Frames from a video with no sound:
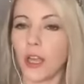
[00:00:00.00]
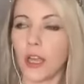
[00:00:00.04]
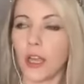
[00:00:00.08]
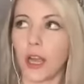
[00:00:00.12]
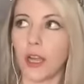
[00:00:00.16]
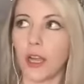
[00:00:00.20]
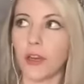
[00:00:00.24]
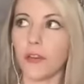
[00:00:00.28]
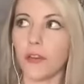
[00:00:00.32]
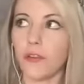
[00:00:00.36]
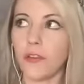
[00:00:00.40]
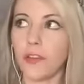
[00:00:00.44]

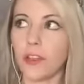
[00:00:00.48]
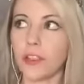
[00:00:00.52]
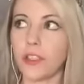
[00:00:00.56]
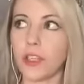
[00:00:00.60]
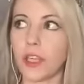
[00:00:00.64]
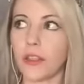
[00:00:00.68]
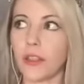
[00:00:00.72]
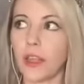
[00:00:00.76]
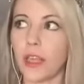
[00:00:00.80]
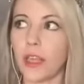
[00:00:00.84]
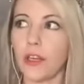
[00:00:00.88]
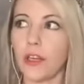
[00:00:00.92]
kind of feels
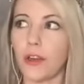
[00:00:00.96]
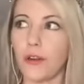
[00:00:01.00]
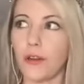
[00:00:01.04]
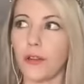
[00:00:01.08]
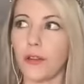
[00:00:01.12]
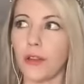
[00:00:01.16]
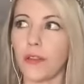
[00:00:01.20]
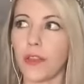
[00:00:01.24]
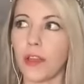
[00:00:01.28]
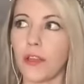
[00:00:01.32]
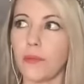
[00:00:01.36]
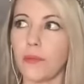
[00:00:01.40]
like they know
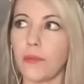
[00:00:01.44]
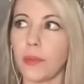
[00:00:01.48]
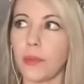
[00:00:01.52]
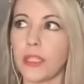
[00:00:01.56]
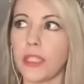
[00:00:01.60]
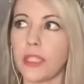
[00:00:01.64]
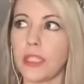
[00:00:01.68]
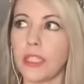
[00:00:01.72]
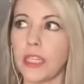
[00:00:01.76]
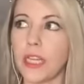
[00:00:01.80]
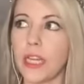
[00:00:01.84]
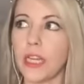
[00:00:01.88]
that they've
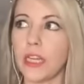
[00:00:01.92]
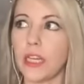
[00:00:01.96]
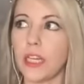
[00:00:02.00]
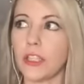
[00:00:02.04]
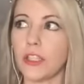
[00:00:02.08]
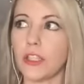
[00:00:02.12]
been seen.